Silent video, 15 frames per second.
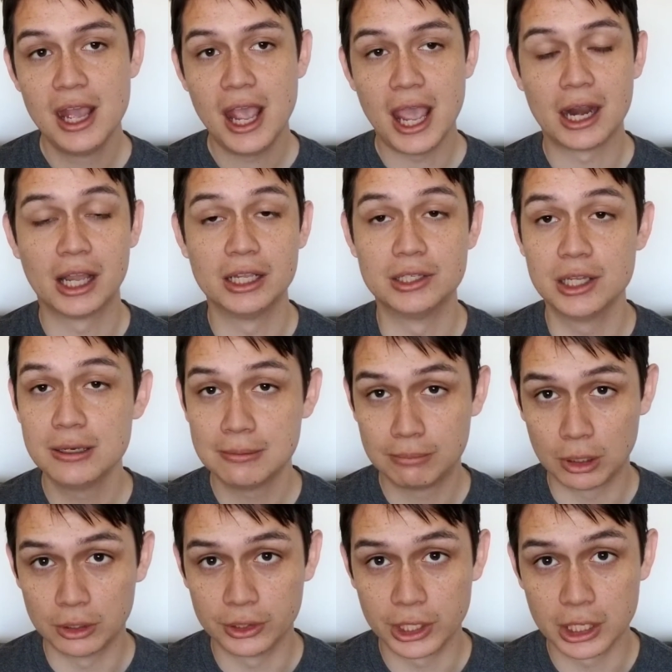And I didn't
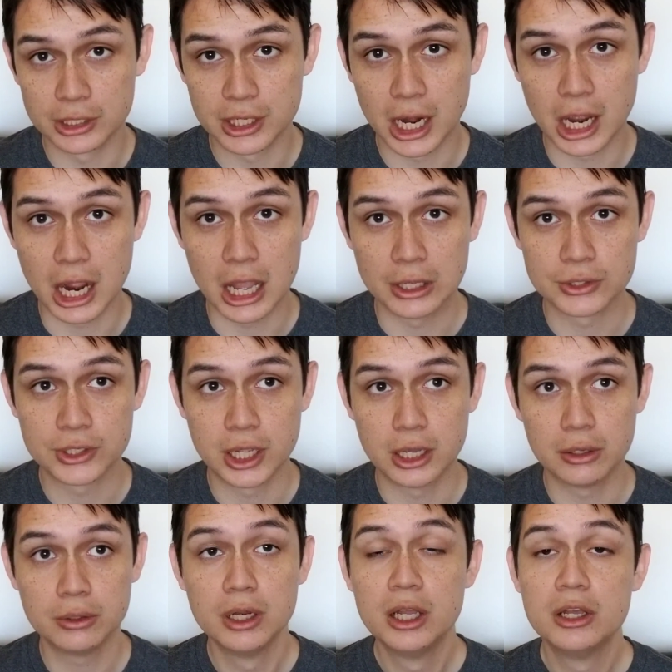burn the entire house
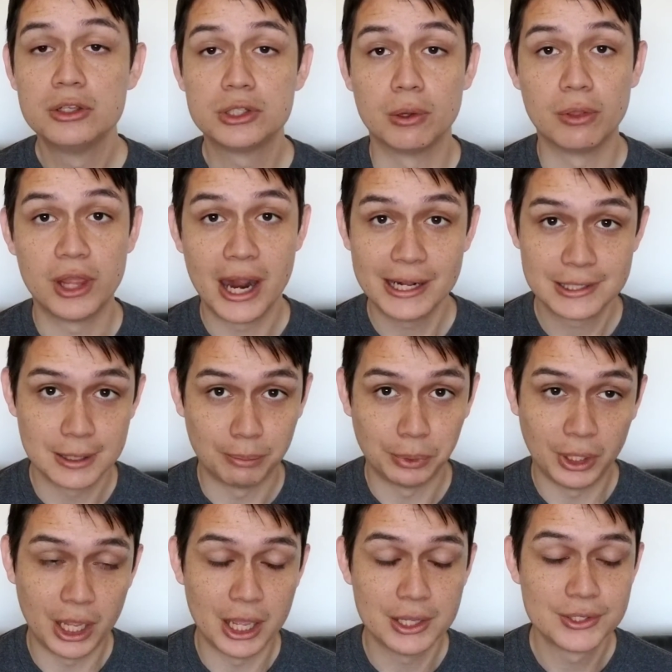down, so that's a
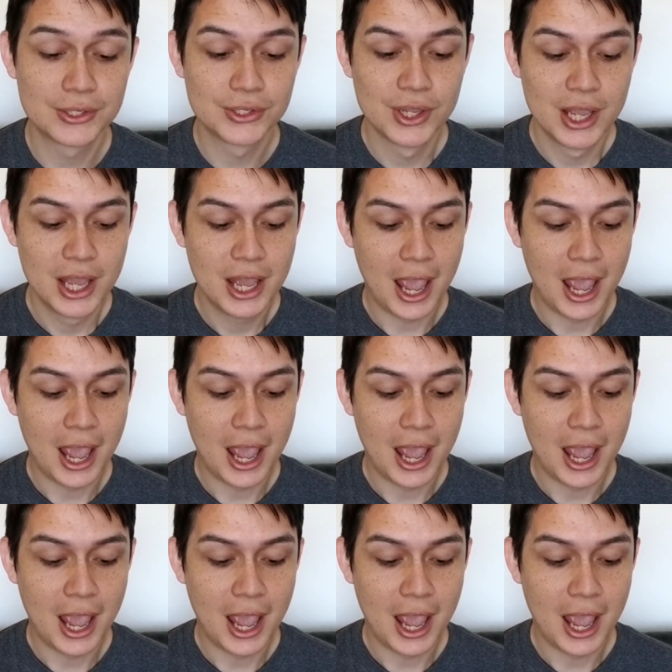plus.